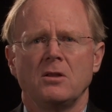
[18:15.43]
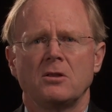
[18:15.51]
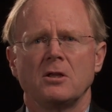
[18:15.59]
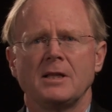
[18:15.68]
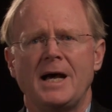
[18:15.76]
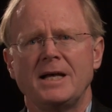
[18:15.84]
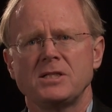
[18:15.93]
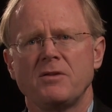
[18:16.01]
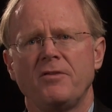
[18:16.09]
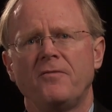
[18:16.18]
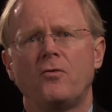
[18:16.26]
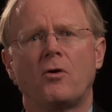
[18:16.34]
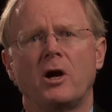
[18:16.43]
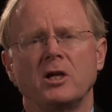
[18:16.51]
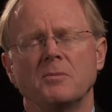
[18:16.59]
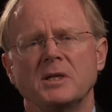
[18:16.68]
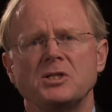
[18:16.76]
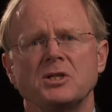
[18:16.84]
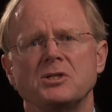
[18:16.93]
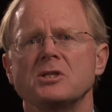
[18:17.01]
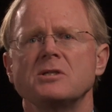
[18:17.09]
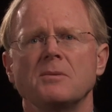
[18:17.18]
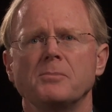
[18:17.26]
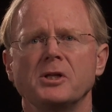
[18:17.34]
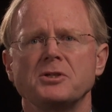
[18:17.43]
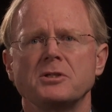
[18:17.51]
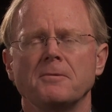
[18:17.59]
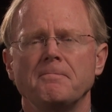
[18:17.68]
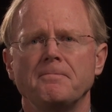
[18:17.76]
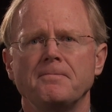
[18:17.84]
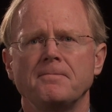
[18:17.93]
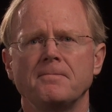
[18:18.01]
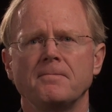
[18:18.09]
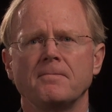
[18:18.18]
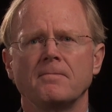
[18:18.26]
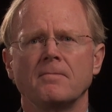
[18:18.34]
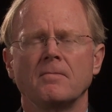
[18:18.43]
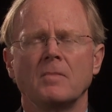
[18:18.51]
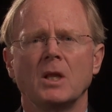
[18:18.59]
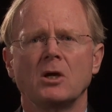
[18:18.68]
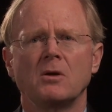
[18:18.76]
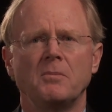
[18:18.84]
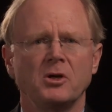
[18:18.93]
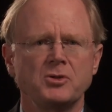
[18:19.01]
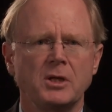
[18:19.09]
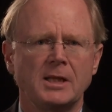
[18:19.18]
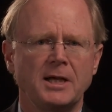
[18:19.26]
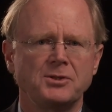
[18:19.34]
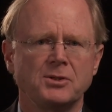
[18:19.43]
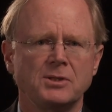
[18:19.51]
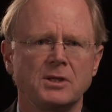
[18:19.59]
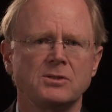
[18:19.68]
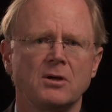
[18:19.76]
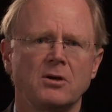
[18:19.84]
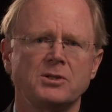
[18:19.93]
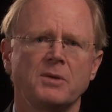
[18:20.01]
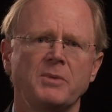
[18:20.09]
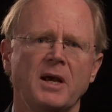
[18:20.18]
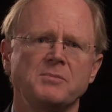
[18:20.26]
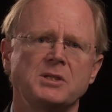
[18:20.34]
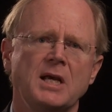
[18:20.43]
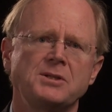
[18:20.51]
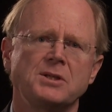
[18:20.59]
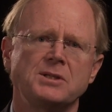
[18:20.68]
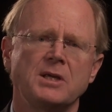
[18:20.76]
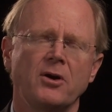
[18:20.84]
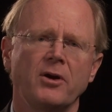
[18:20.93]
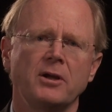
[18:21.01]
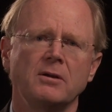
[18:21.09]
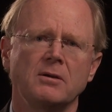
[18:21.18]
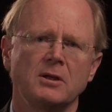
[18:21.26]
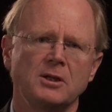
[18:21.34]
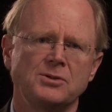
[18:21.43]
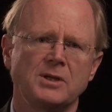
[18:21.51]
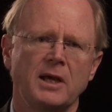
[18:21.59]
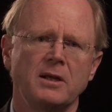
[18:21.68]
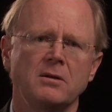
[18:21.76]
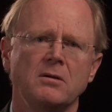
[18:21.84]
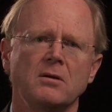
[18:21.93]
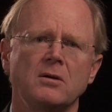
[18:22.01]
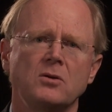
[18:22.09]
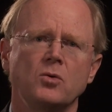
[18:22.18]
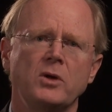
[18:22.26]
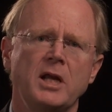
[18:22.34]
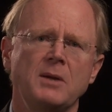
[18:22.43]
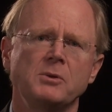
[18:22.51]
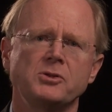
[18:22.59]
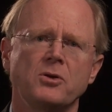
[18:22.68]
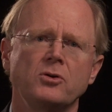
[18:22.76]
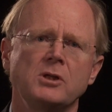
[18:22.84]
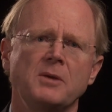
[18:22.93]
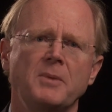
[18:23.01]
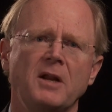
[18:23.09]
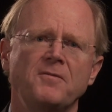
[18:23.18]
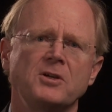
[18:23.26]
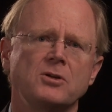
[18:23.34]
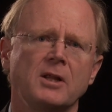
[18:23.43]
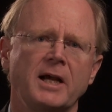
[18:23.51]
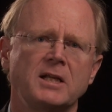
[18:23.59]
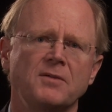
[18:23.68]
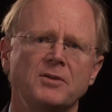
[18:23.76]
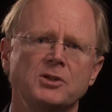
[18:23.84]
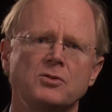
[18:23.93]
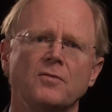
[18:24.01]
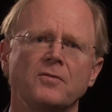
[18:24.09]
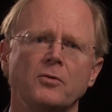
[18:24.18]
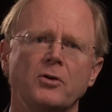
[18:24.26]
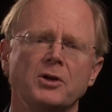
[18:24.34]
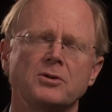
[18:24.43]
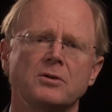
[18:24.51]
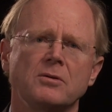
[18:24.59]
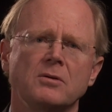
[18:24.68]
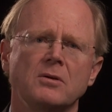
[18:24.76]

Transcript: The last of the four arguments is the simplest. Compulsory licenses are sometimes necessary, it is said, to enable socially beneficial activities to flourish.